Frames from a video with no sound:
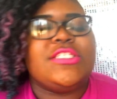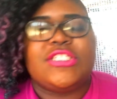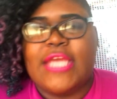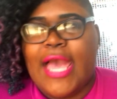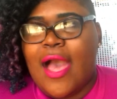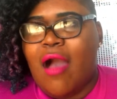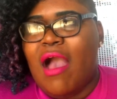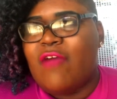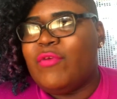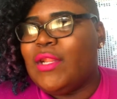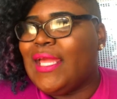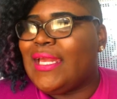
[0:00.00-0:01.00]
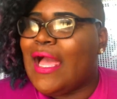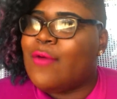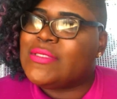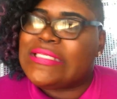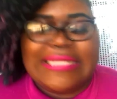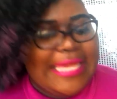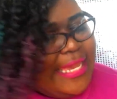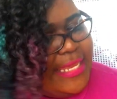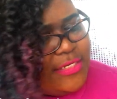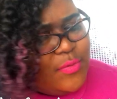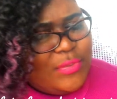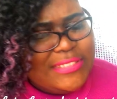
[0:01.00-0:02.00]
Child, I felt like I was in the
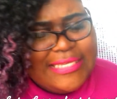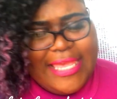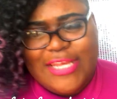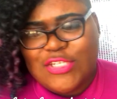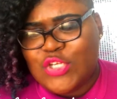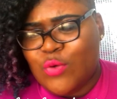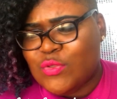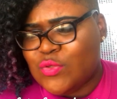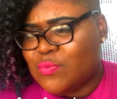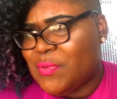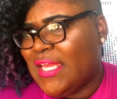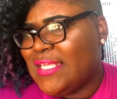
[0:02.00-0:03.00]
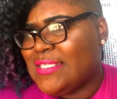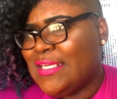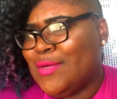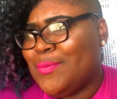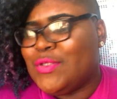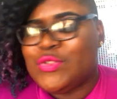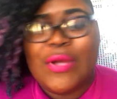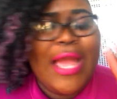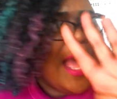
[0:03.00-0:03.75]
head and was the head and shoulders or the Pantene commercial.